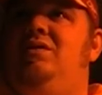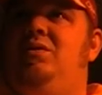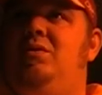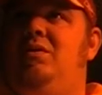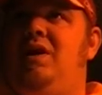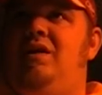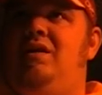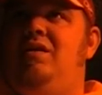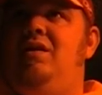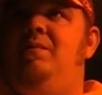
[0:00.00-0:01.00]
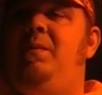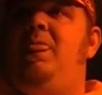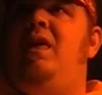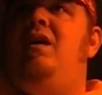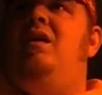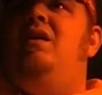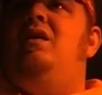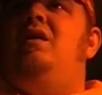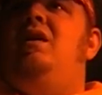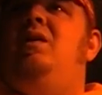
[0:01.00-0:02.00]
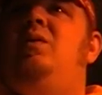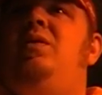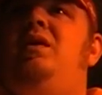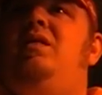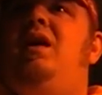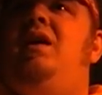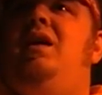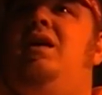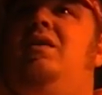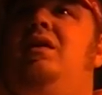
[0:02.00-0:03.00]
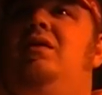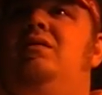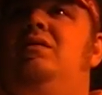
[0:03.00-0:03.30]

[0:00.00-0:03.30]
total land area. And within that area,